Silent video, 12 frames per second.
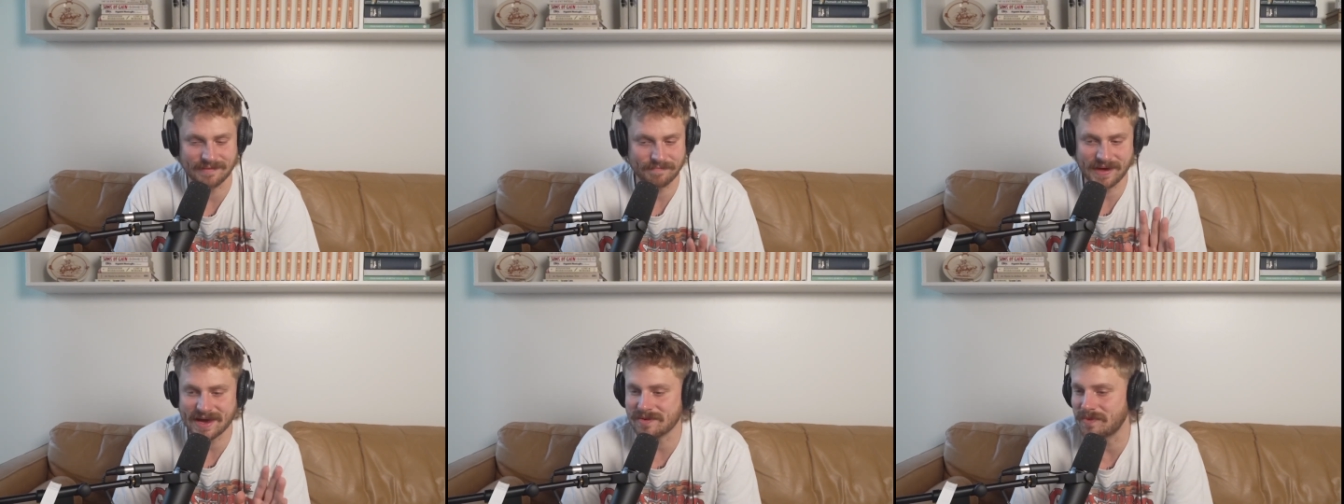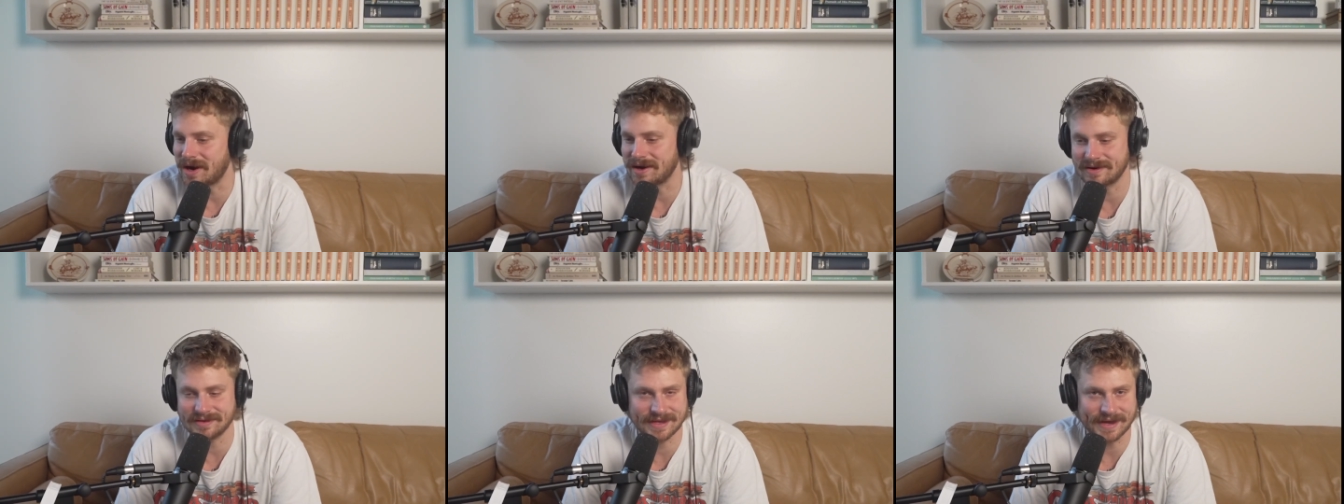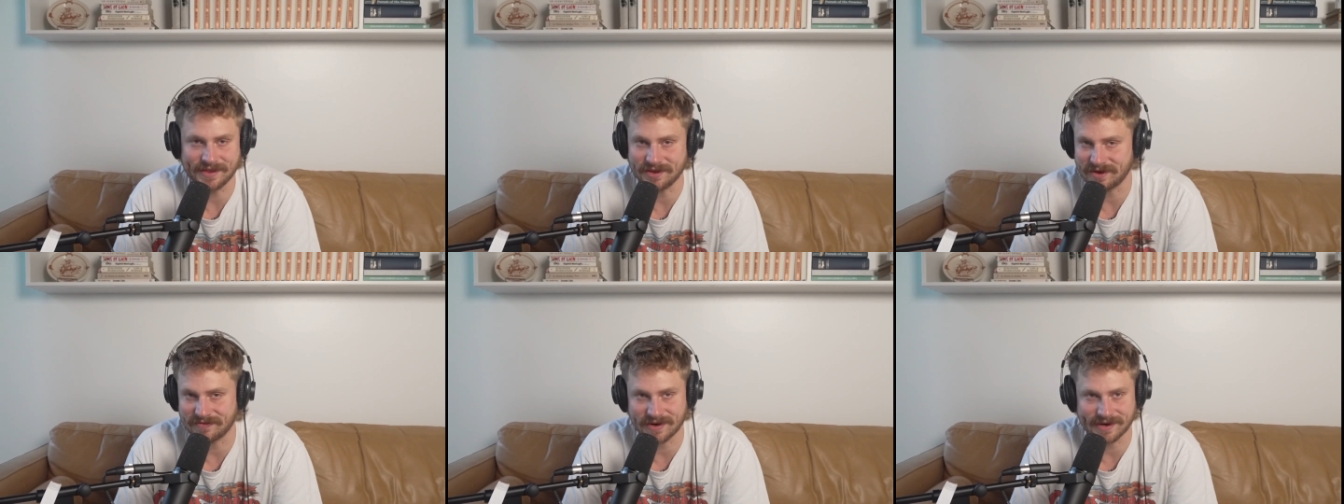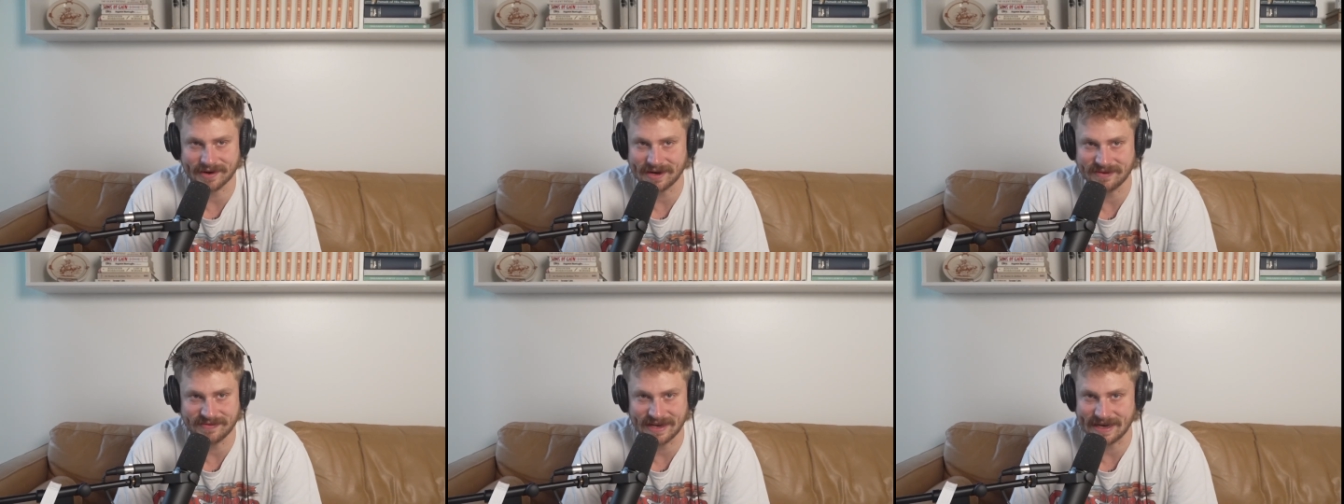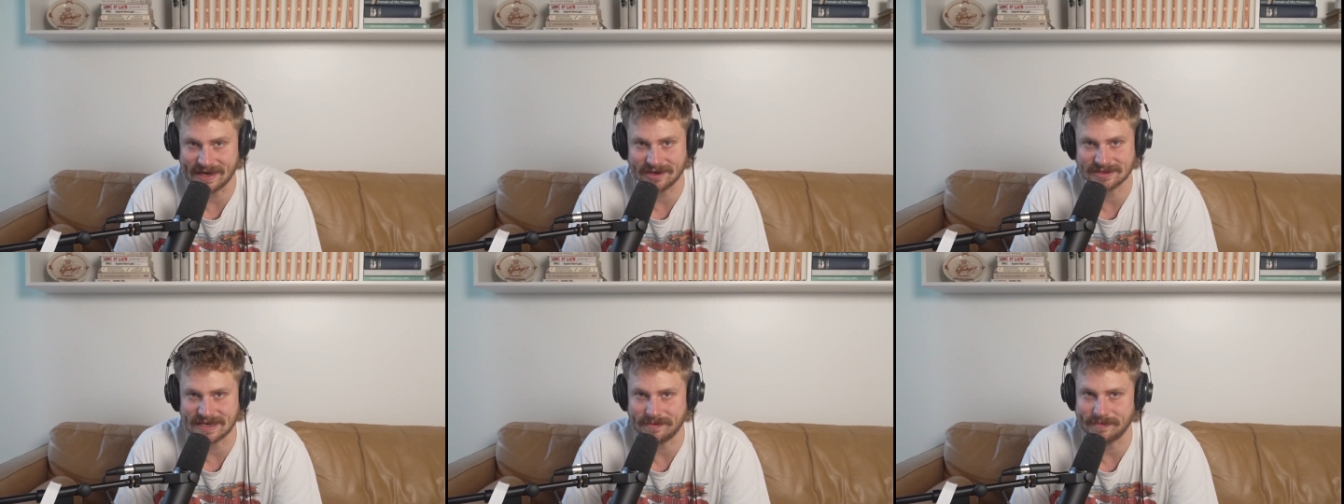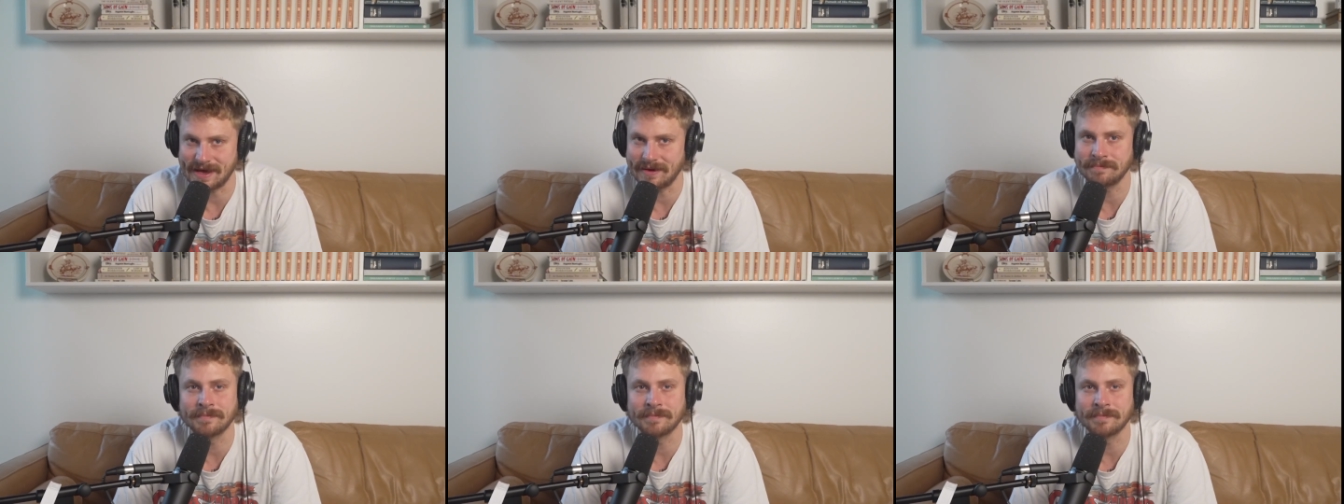pick one or the other for your evening entertainment.